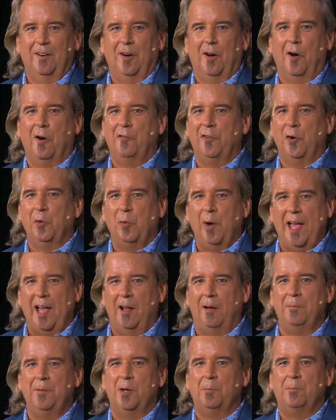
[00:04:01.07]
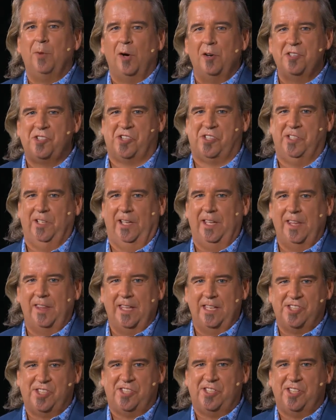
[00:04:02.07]
Overwhelmed emotionally,
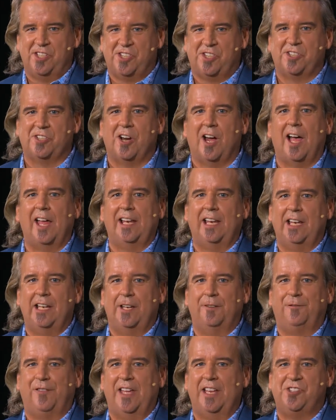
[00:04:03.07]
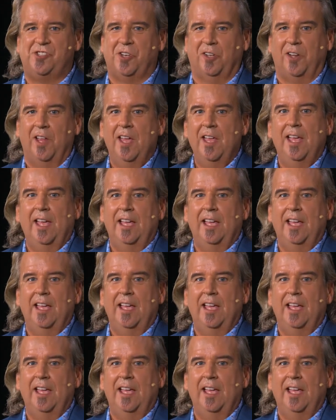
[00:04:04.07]
this distraught individual